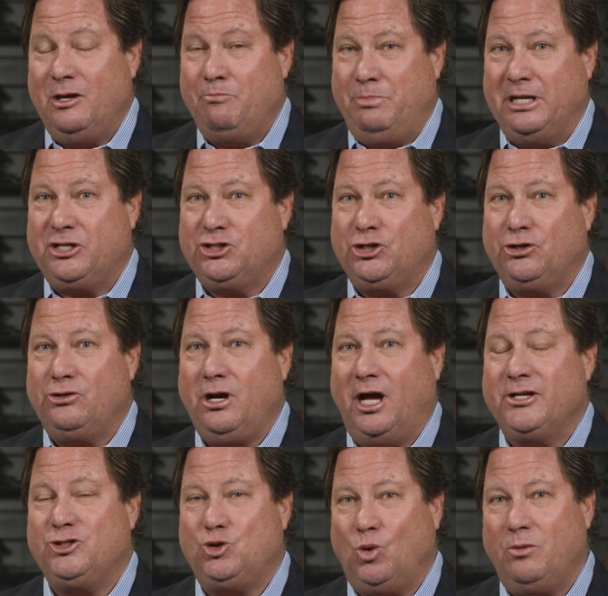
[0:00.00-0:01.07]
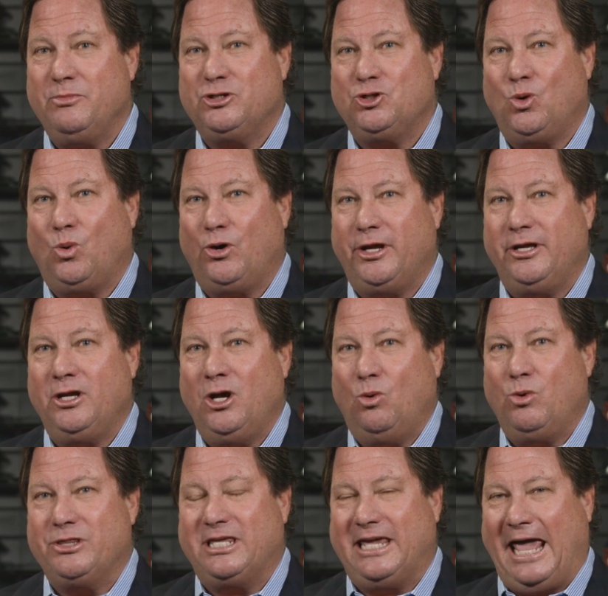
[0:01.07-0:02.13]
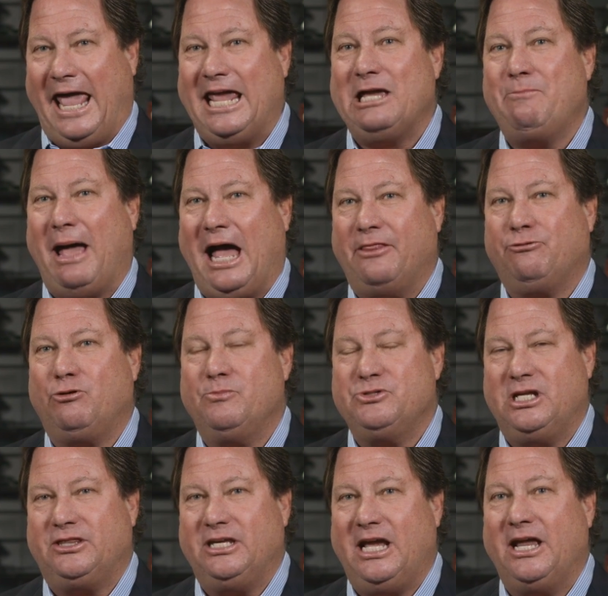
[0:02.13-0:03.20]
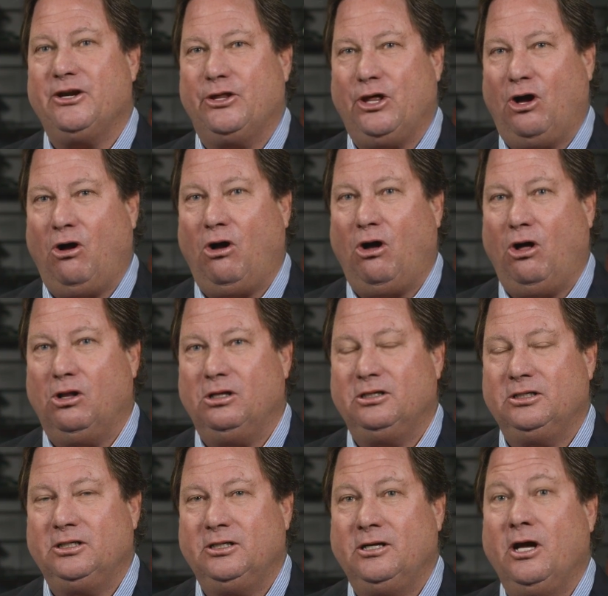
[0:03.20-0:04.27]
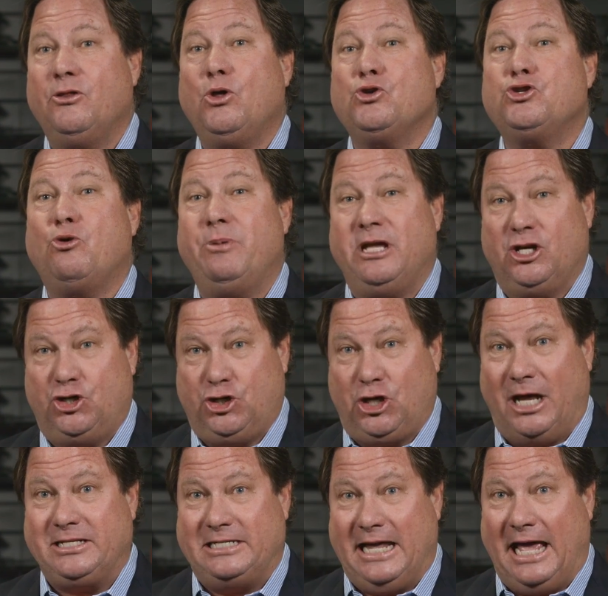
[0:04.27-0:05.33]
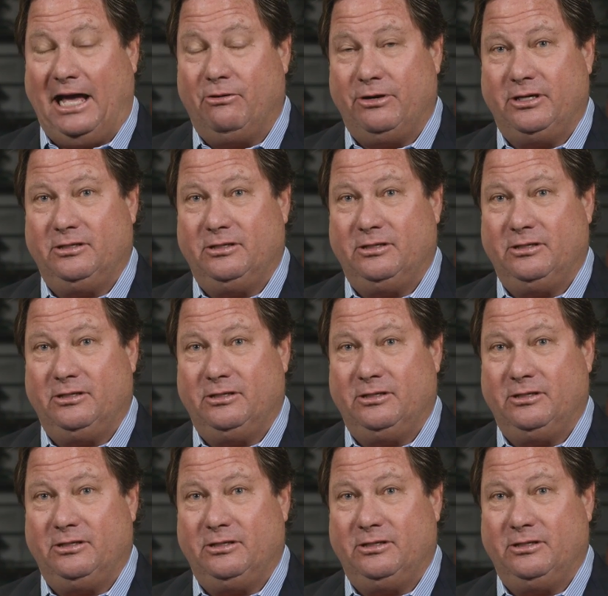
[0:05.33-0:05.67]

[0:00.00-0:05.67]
Picture a dormitory with gang bathrooms at the end of the hall. Those are being shut down.